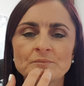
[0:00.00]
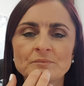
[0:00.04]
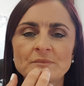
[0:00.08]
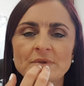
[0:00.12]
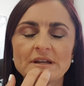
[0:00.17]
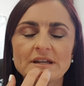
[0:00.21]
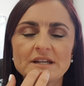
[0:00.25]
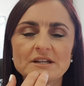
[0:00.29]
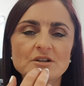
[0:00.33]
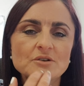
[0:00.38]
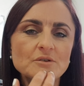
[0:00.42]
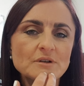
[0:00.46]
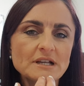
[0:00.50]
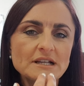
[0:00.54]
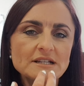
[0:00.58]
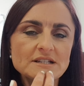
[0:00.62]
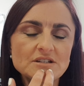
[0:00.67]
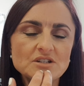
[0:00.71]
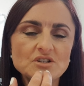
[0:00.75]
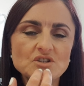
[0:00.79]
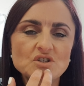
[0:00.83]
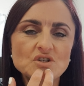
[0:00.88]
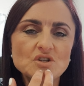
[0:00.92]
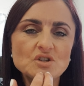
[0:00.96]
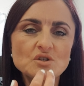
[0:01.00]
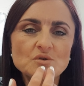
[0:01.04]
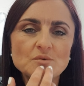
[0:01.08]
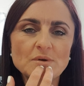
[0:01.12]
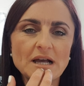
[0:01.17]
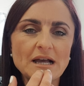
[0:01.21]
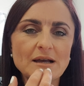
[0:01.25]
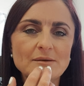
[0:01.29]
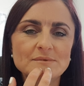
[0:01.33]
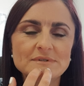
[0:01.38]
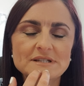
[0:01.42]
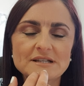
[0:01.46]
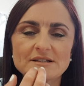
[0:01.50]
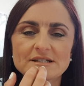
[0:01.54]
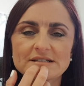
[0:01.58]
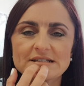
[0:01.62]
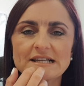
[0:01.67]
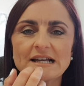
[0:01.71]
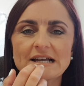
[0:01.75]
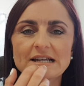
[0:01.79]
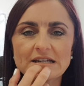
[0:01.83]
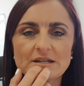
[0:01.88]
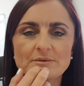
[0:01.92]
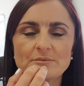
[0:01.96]
And I don't get to choose what happens
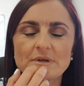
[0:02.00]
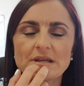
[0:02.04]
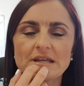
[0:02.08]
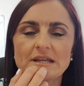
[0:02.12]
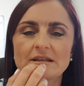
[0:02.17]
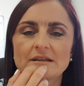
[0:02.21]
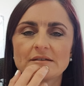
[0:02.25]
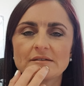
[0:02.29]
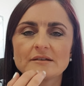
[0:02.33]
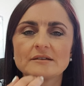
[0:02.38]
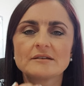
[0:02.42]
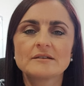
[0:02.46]
outside of me,